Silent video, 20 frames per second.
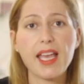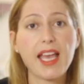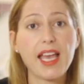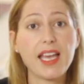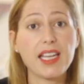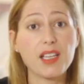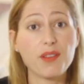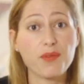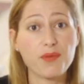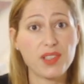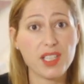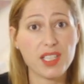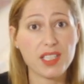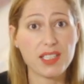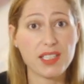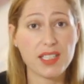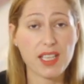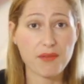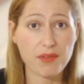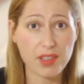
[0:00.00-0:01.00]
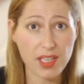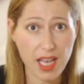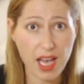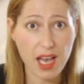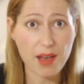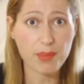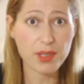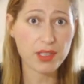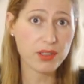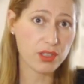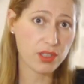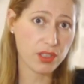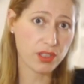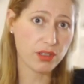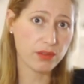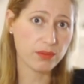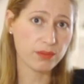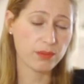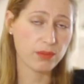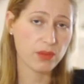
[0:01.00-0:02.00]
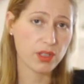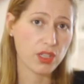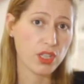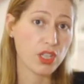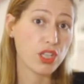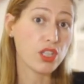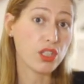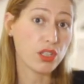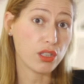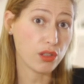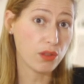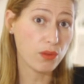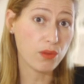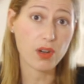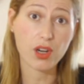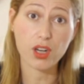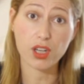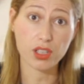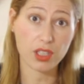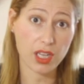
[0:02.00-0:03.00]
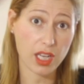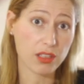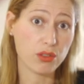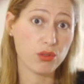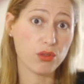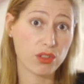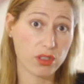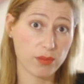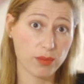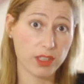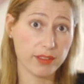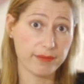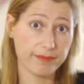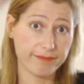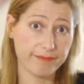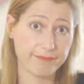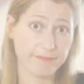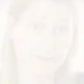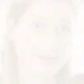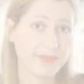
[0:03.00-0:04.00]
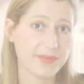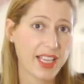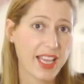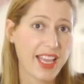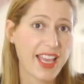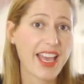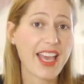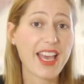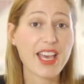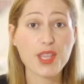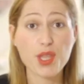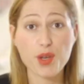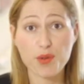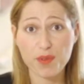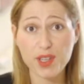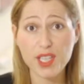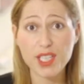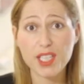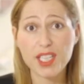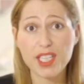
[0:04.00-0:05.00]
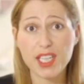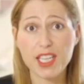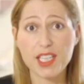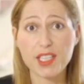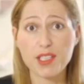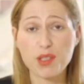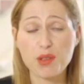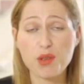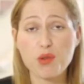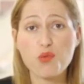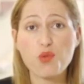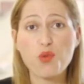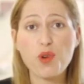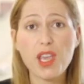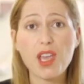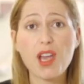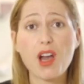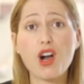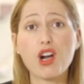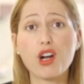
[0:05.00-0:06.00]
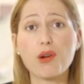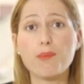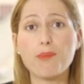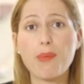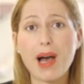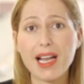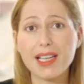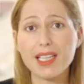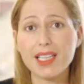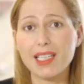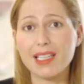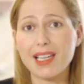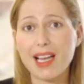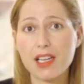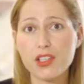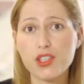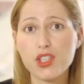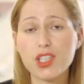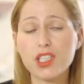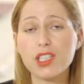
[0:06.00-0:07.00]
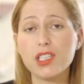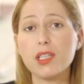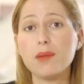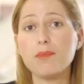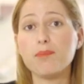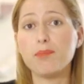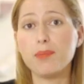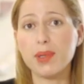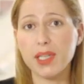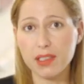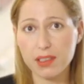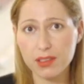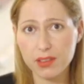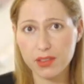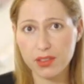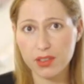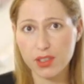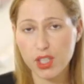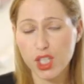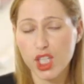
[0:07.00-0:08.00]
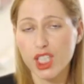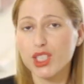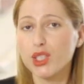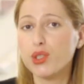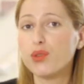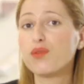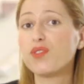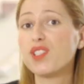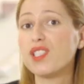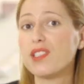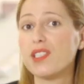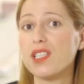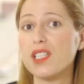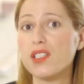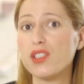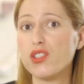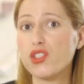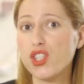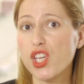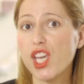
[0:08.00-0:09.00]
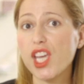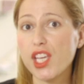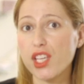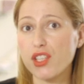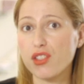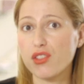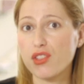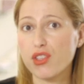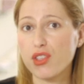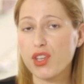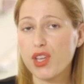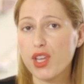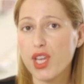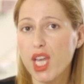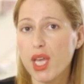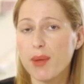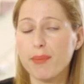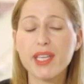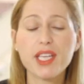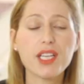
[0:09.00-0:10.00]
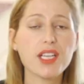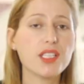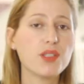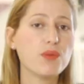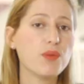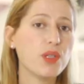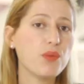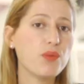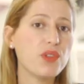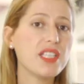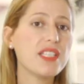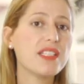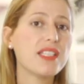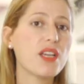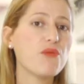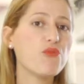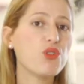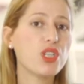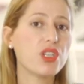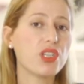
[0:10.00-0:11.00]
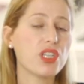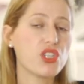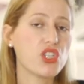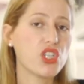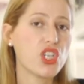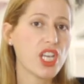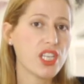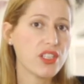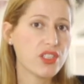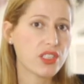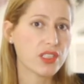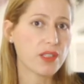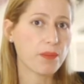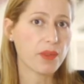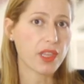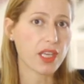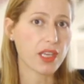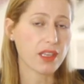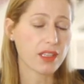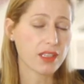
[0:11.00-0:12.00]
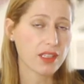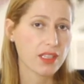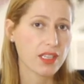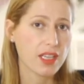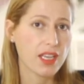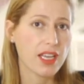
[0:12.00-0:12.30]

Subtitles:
And if this never happened to you, you are not normal. And the reason is, we are biologically built to resist change. Because when we say we're going to change something,